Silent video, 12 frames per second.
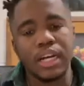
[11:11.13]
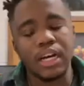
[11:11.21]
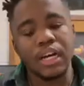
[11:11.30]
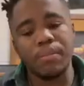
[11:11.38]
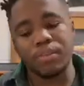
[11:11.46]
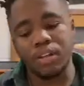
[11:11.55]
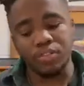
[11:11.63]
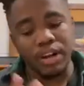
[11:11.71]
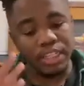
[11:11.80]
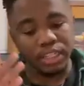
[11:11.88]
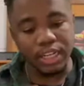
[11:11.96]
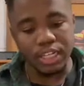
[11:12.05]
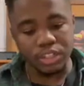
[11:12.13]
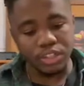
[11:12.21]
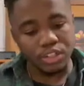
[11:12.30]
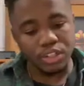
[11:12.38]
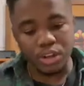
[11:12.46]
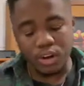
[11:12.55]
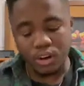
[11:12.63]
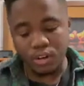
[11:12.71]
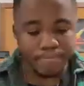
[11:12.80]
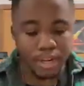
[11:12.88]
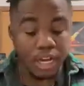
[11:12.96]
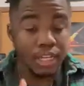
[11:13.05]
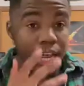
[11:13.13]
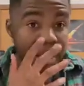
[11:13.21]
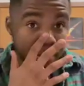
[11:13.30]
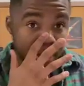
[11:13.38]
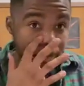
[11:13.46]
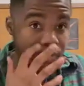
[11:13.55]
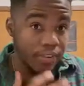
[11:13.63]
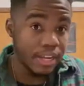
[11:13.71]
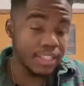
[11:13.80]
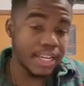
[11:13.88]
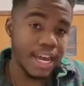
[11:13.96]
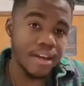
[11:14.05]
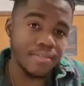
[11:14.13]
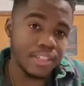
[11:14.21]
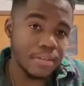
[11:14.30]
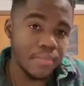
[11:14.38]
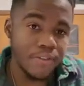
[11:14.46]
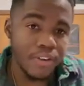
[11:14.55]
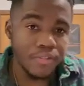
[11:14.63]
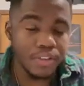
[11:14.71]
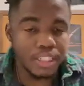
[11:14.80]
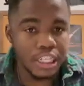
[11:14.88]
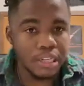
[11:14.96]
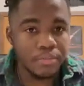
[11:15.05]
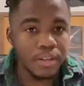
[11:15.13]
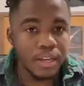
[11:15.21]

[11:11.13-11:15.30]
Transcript: Congratulations to y'all. Unlike Browns fans, I have seen my favorite team